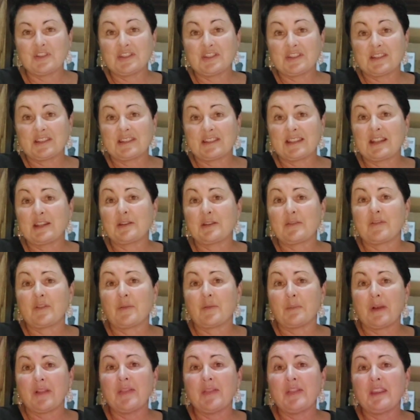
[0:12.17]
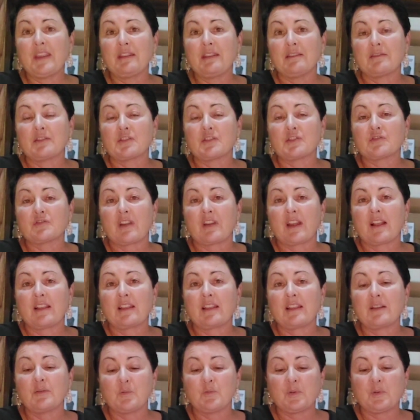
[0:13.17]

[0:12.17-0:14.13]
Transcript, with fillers: just a scent of the month here in Australia,